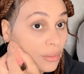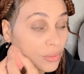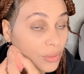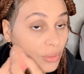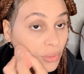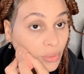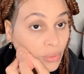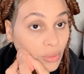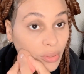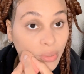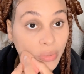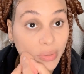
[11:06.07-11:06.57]
you
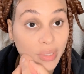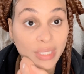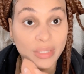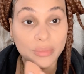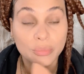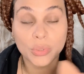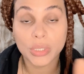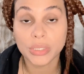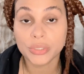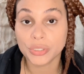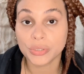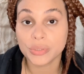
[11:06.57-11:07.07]
know, he
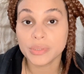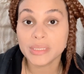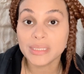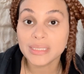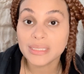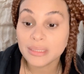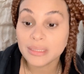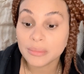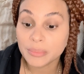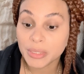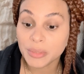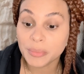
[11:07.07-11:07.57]
chose
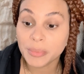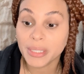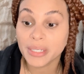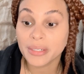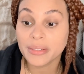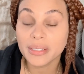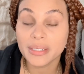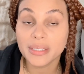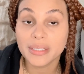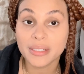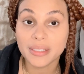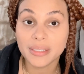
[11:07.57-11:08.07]
to be
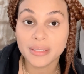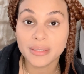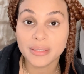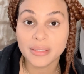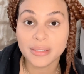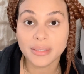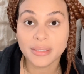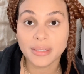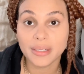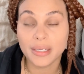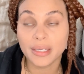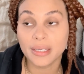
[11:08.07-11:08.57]
buried
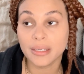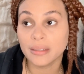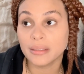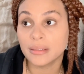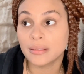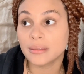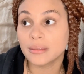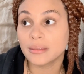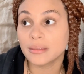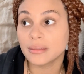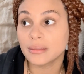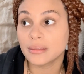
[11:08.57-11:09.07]
here
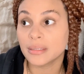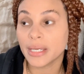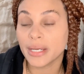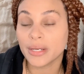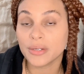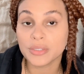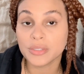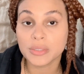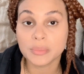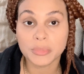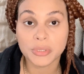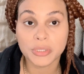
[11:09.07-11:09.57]
in
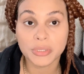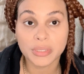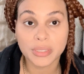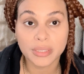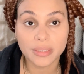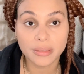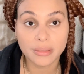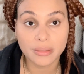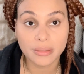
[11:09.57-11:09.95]
Harrisburg,